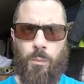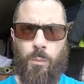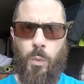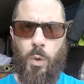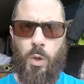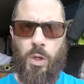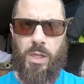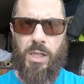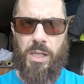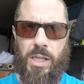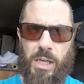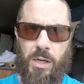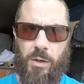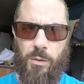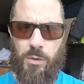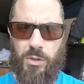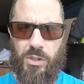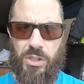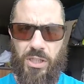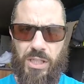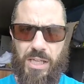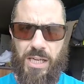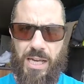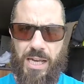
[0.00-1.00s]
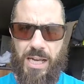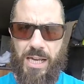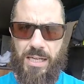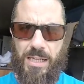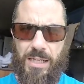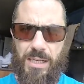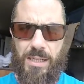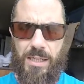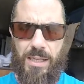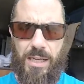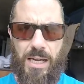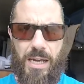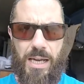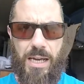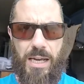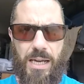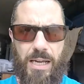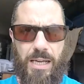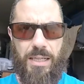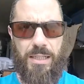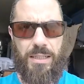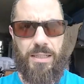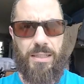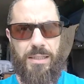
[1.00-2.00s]
Wooly here with you again,
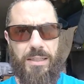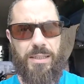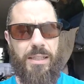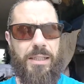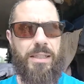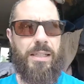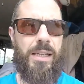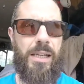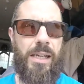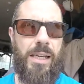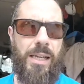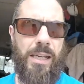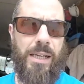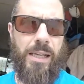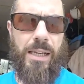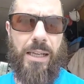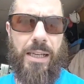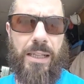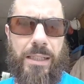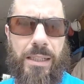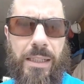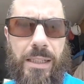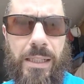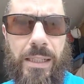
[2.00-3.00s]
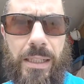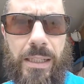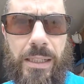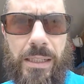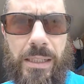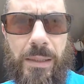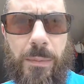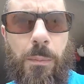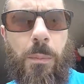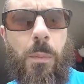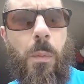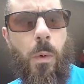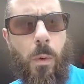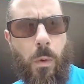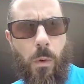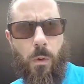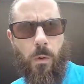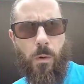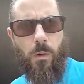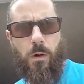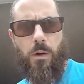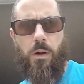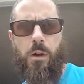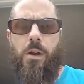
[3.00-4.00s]
and today it is
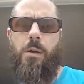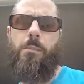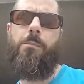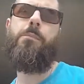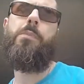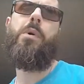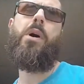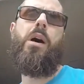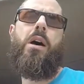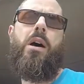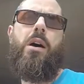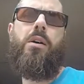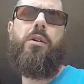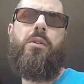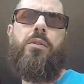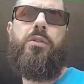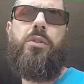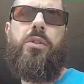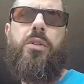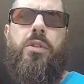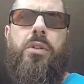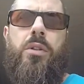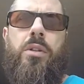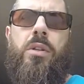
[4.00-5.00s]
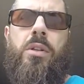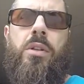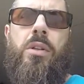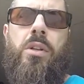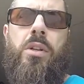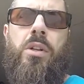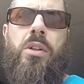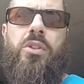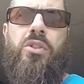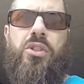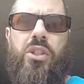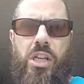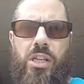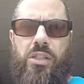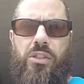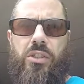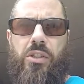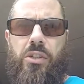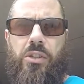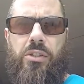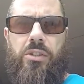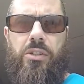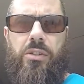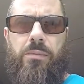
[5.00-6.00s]
more about
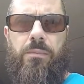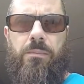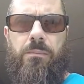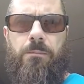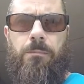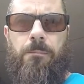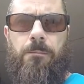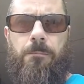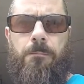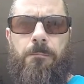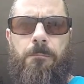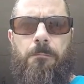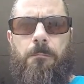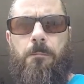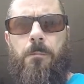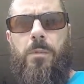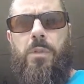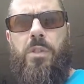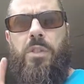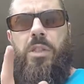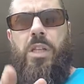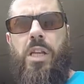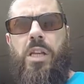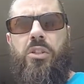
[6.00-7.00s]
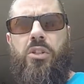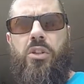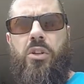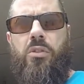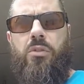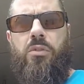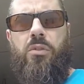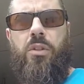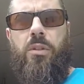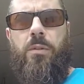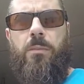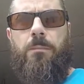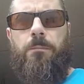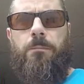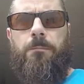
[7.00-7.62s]
chainsaws. Stay tuned.